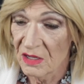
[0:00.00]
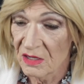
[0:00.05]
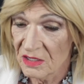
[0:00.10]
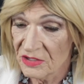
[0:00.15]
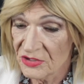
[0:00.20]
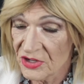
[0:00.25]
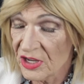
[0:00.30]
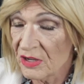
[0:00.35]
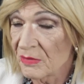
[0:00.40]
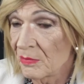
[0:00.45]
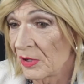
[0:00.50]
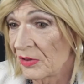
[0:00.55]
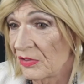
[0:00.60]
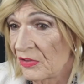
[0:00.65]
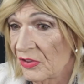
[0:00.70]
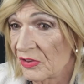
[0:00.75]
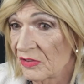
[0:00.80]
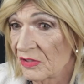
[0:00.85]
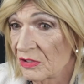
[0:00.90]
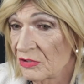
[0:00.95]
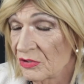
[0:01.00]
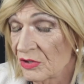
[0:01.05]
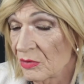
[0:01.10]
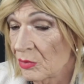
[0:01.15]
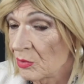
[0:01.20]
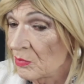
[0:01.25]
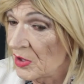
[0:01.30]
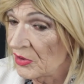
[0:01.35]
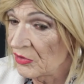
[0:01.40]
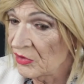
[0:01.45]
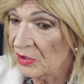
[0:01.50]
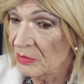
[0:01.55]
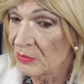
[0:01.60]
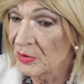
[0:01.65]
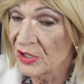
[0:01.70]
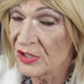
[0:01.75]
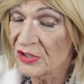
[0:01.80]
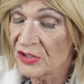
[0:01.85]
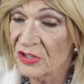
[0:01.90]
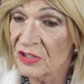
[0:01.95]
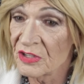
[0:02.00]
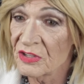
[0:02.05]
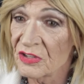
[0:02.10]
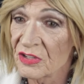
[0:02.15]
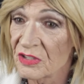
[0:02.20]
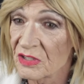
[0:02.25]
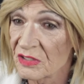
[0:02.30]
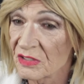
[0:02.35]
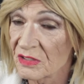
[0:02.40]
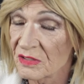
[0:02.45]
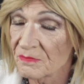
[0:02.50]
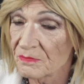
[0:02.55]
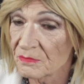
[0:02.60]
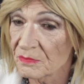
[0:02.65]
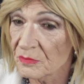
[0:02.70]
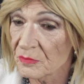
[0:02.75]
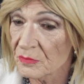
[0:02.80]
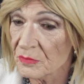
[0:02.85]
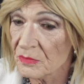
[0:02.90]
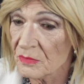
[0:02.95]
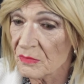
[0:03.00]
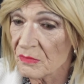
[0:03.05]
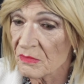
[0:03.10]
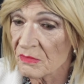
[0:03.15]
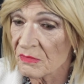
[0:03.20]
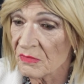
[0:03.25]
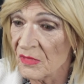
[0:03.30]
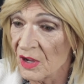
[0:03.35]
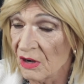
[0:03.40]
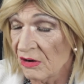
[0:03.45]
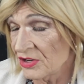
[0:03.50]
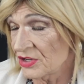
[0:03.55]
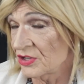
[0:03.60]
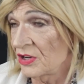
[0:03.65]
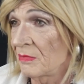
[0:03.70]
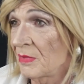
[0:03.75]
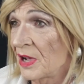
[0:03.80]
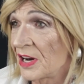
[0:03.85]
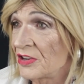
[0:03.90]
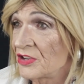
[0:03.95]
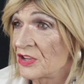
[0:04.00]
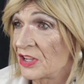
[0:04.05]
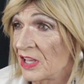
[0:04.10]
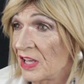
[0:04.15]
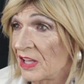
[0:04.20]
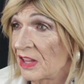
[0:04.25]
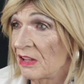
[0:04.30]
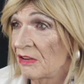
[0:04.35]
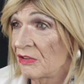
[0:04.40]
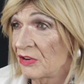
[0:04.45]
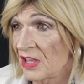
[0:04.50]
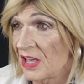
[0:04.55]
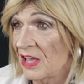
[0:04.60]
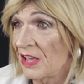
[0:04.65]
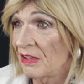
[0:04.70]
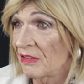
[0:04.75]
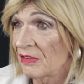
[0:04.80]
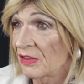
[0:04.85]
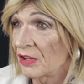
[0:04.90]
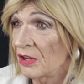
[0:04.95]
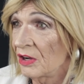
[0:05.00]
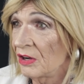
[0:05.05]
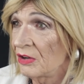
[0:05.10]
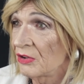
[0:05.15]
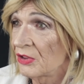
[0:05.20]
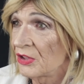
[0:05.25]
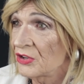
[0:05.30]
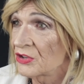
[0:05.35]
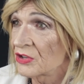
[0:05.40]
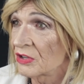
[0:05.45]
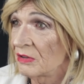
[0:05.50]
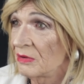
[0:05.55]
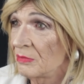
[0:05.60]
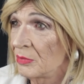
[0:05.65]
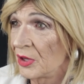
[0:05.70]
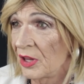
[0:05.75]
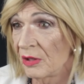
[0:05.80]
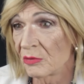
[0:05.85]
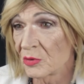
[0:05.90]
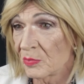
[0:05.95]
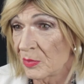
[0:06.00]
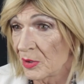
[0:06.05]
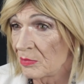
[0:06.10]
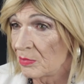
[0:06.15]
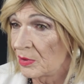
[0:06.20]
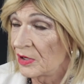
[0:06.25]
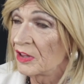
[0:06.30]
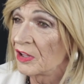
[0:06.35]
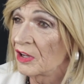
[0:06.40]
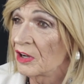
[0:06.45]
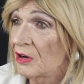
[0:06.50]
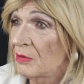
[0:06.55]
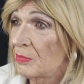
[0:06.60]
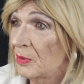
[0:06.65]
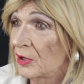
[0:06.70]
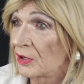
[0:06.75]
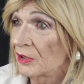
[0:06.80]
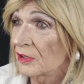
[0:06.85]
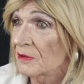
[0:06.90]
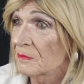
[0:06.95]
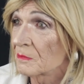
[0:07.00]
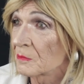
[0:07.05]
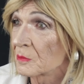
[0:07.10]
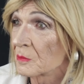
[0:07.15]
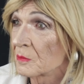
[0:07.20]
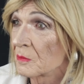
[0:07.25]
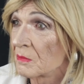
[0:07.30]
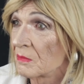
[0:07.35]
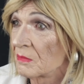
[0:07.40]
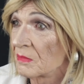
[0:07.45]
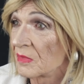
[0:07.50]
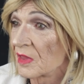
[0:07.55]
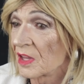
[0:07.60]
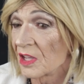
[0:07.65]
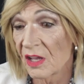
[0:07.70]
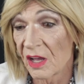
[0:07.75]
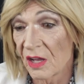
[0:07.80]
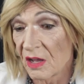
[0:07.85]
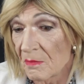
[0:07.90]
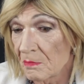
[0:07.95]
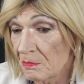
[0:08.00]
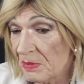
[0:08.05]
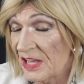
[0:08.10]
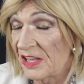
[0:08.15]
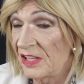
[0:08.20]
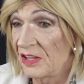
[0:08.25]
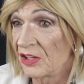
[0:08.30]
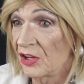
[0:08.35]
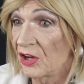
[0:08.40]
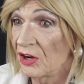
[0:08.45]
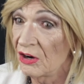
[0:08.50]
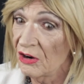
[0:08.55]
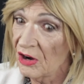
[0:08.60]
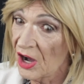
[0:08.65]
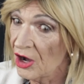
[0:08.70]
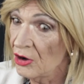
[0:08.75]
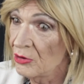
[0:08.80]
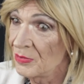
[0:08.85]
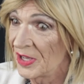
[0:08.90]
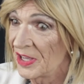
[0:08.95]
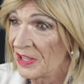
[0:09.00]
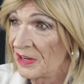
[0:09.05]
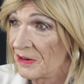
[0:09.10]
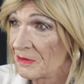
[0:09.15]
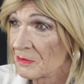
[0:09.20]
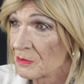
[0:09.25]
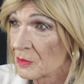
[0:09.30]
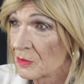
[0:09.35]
Second month, because there were monthly meetings, I actually managed to get there and get out of the car this time, but there was people in the car park. Back in the car, home again.